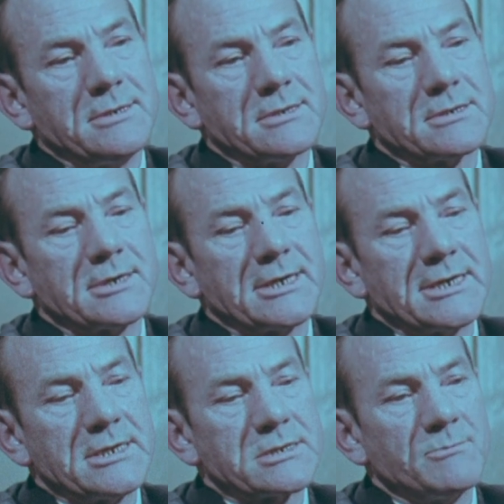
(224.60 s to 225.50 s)
I think it
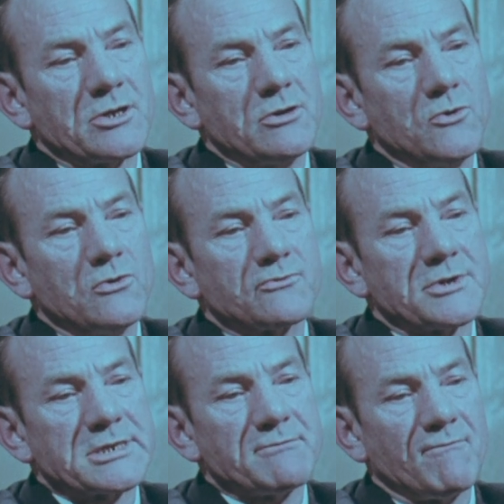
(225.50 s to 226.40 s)
tends to make you more
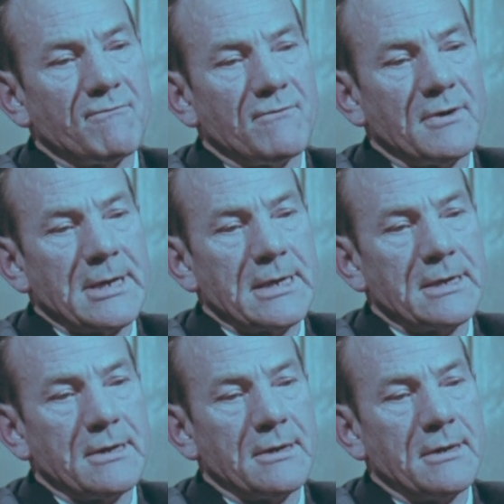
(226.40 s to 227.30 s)
aggressive. Uh,
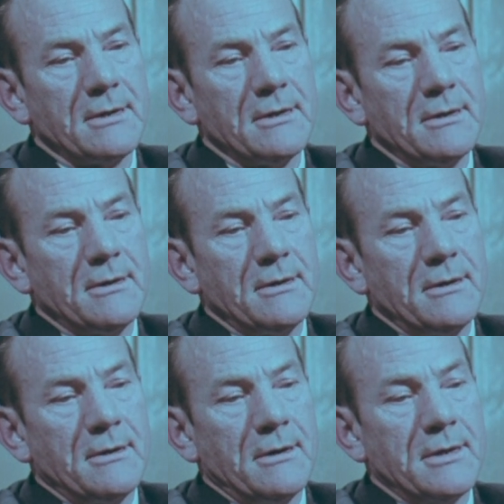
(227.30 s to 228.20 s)

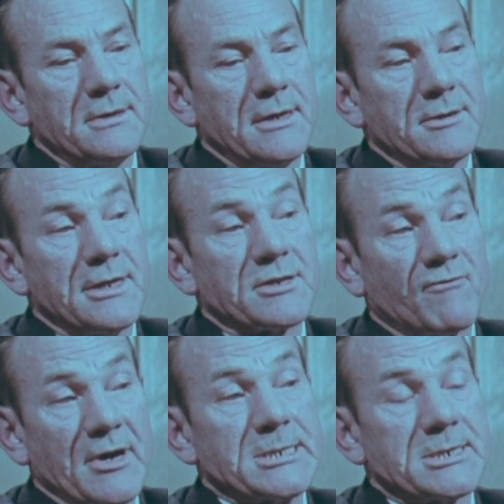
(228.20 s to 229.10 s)
and uh, let's
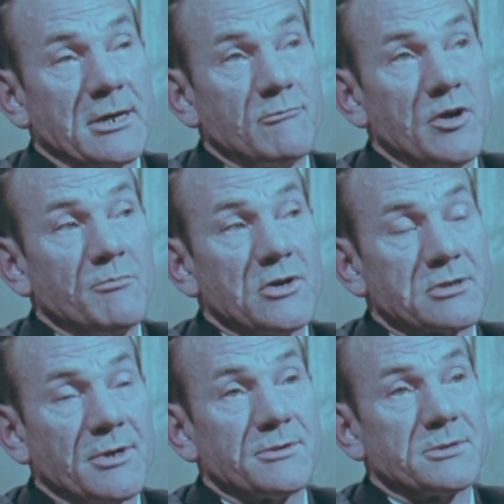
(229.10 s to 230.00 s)
face it, I mean,
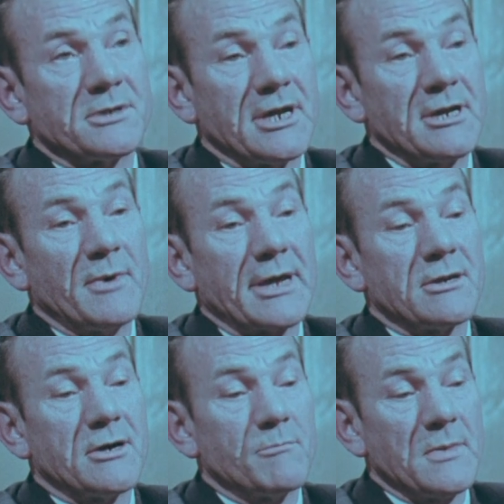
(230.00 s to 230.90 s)
most blokes who came
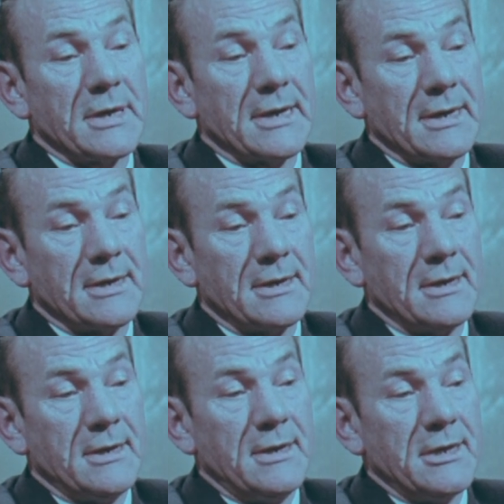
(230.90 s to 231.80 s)
back like me,
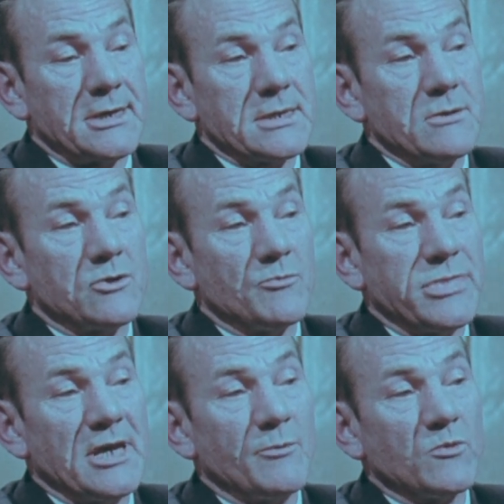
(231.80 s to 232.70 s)
it's no
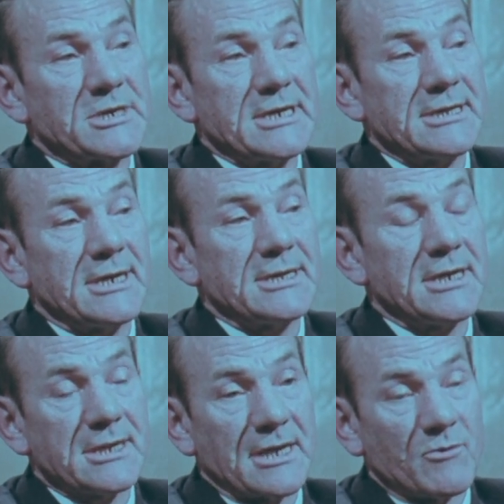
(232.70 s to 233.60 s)
good people saying they
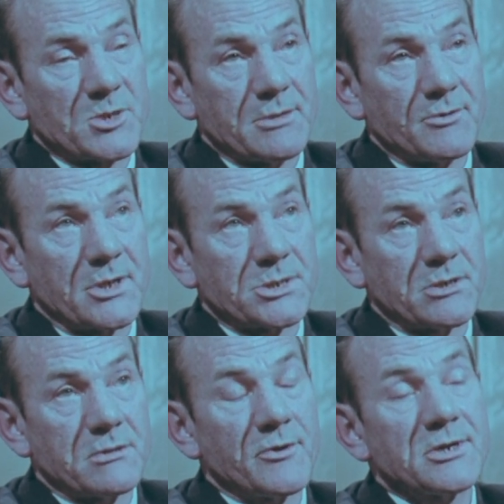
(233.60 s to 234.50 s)
didn't have a chip on their
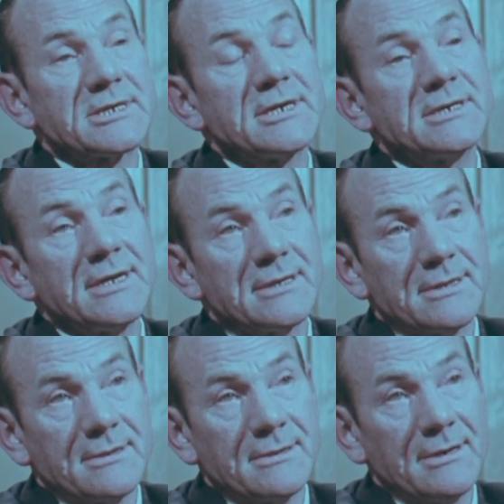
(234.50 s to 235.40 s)
shoulder because they did.
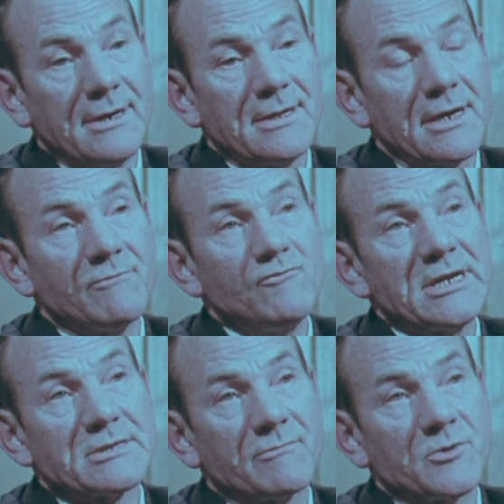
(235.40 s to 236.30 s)
And they had the
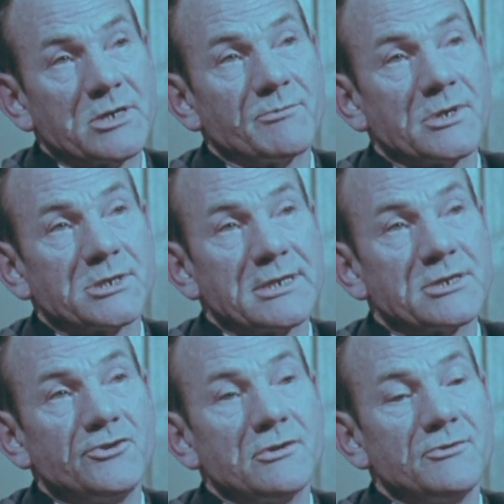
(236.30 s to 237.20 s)
right to have a chip on their shoulder. It's
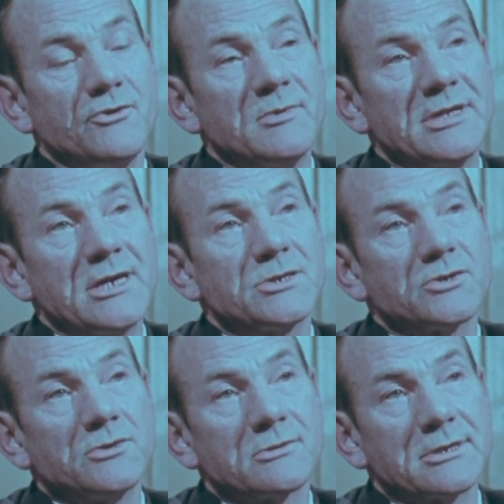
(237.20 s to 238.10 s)
a human nature,
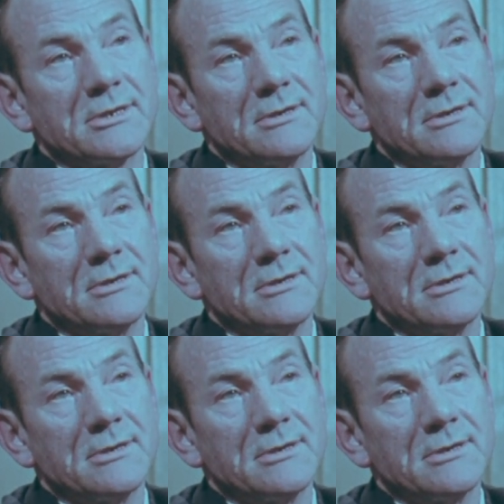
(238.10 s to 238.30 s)
surely.